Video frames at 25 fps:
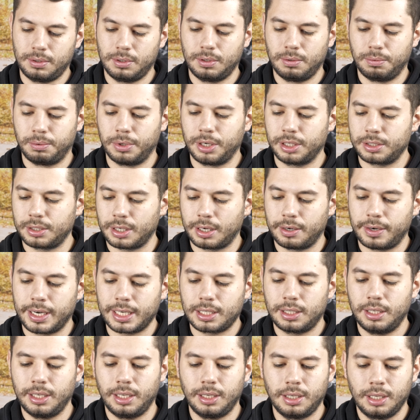work
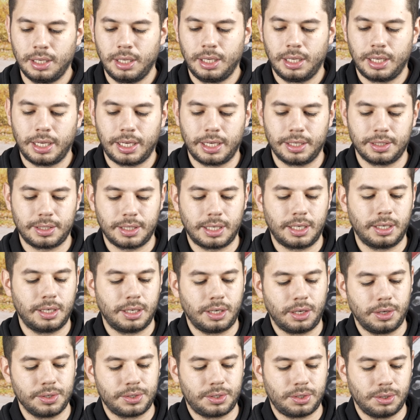directly, and are
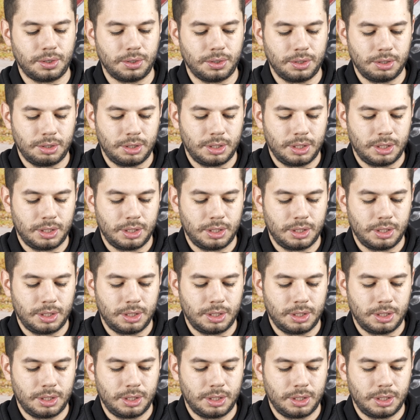also